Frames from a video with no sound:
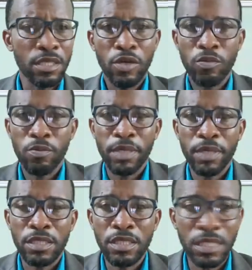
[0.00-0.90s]
Because
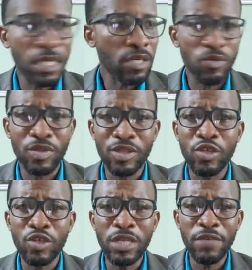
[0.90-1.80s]
he's saying, you
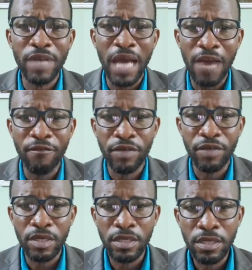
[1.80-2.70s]
don't even have
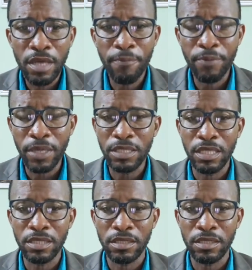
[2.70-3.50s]
a president.